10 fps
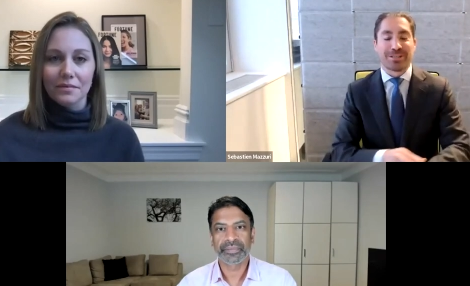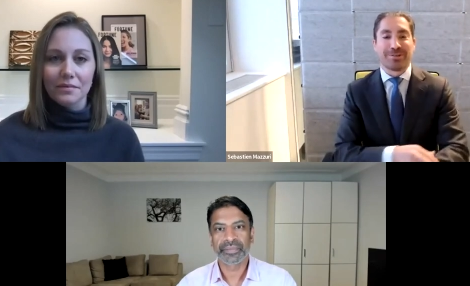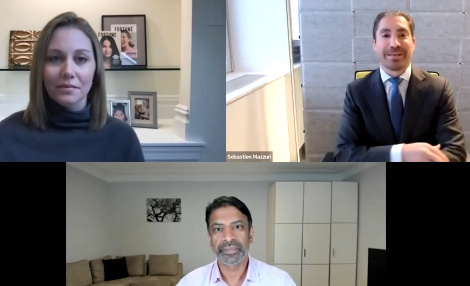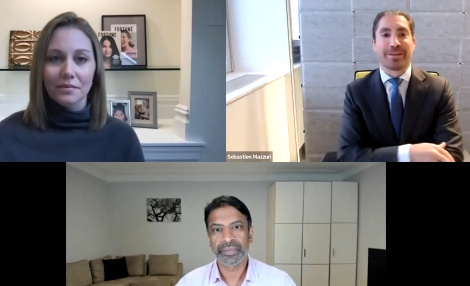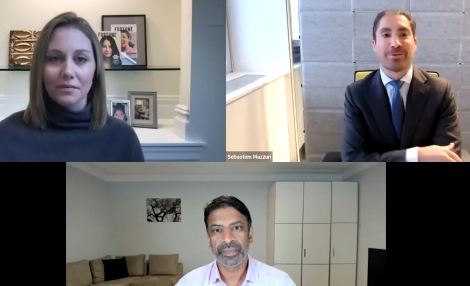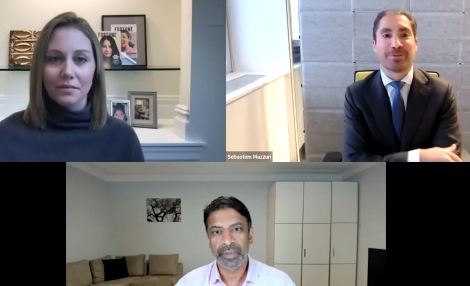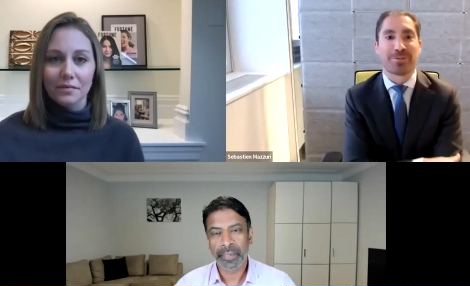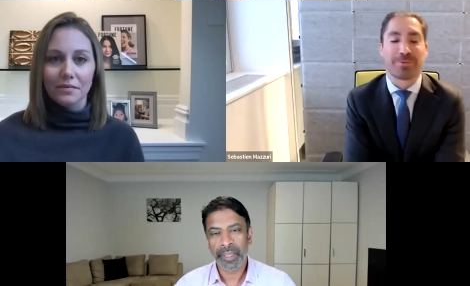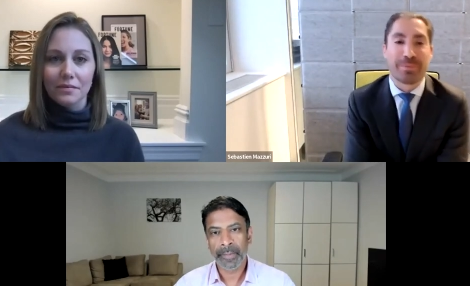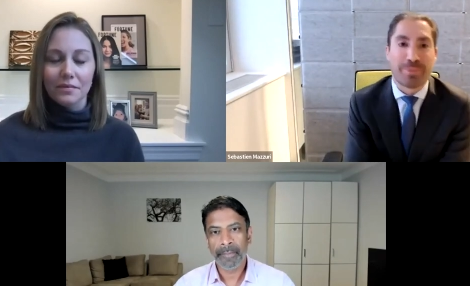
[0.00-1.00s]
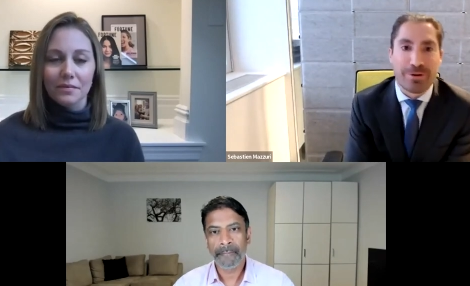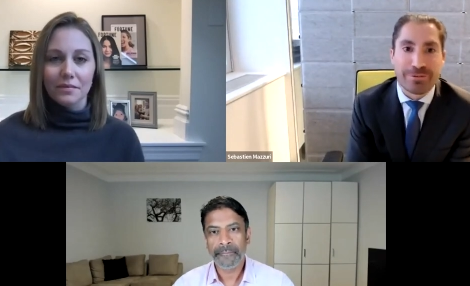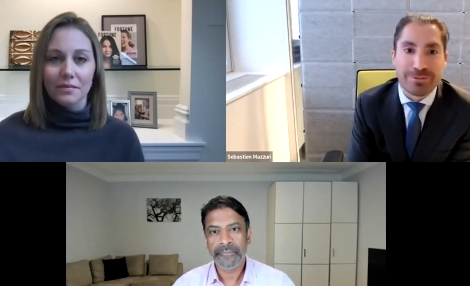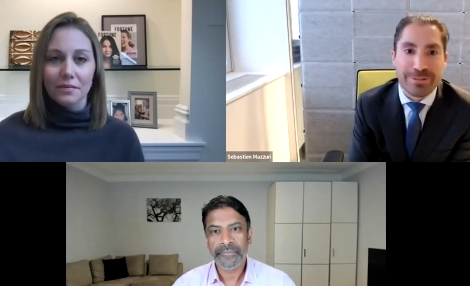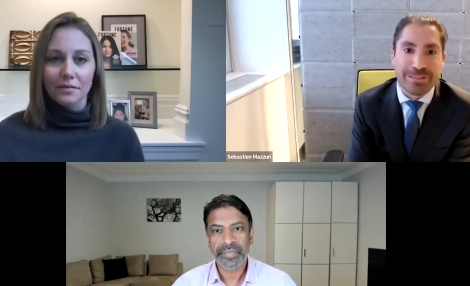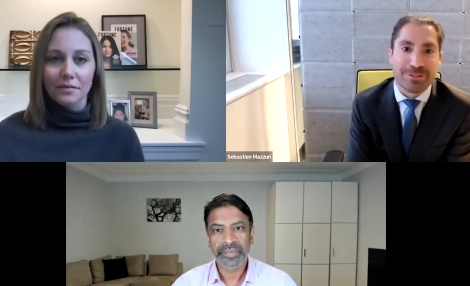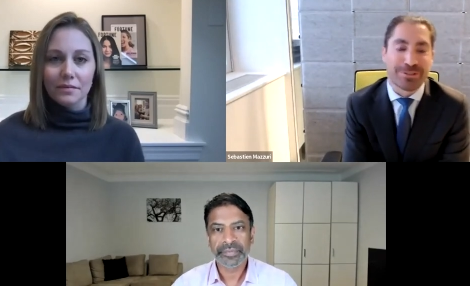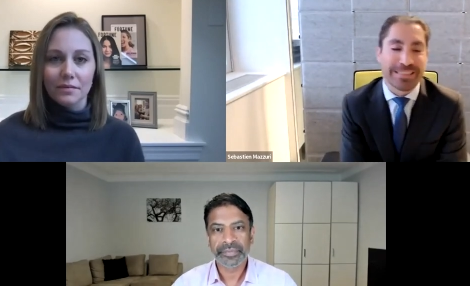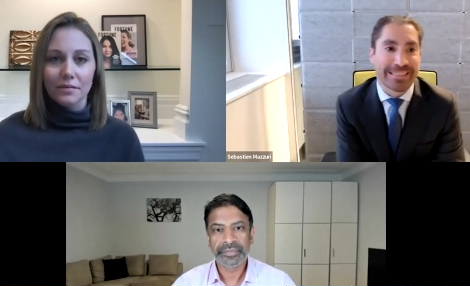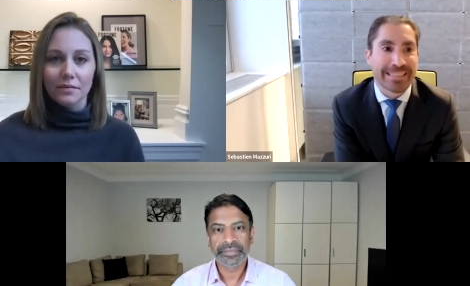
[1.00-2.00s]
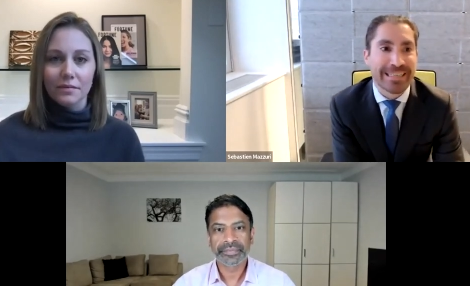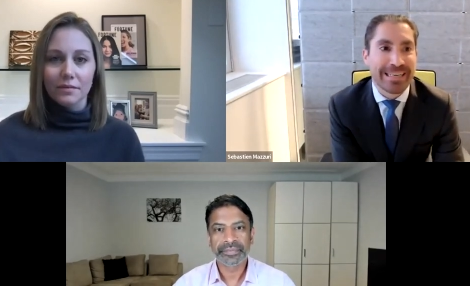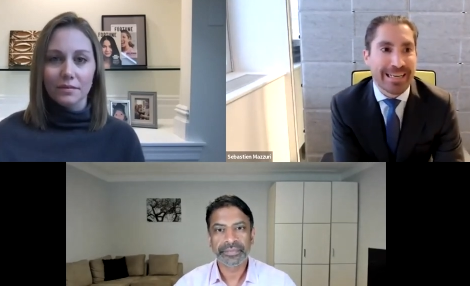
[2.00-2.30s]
Speaker 1: sharing those 3 powerful stories.